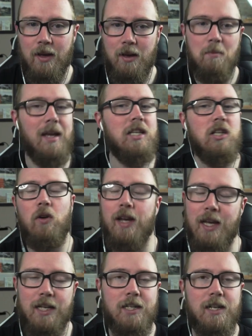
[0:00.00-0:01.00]
Makes it a lot
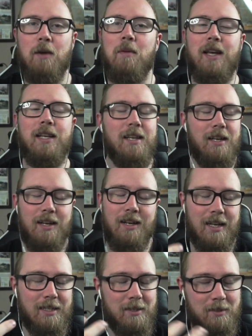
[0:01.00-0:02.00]
easier, it makes it
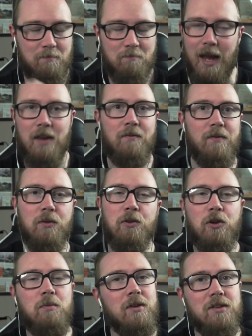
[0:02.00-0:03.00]
less painful on your
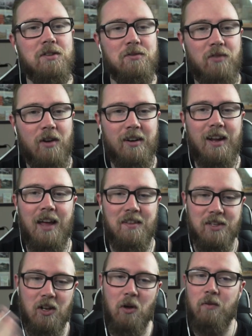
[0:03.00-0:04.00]
computer to run, and
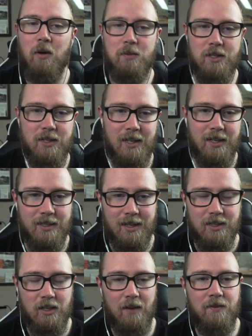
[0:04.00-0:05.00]
there's a lot of options you can see.
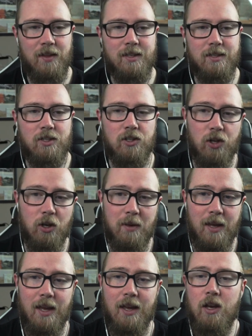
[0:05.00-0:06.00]
So you have things such as top
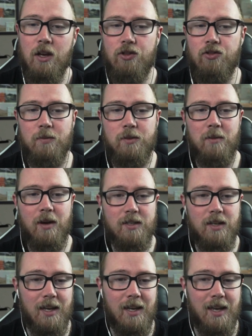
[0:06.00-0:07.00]
gear,
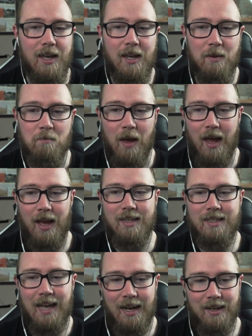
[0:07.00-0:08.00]
droptimizer, gear compare,
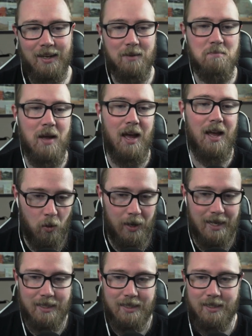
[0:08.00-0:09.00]
talent compare,
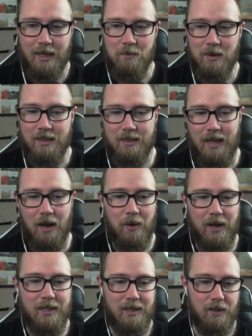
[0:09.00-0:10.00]
quick sim, stat
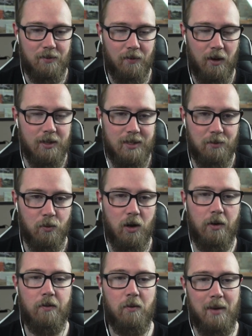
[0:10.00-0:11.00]
weights, and advanced. And we'll go
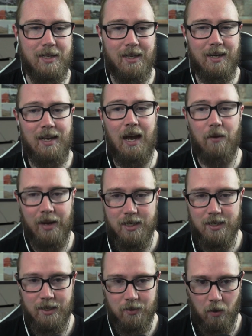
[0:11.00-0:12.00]
over basically how each
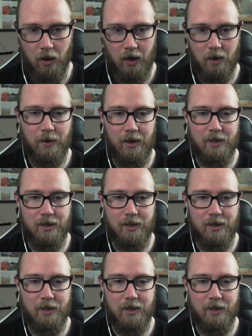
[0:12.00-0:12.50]
of these work. And we're going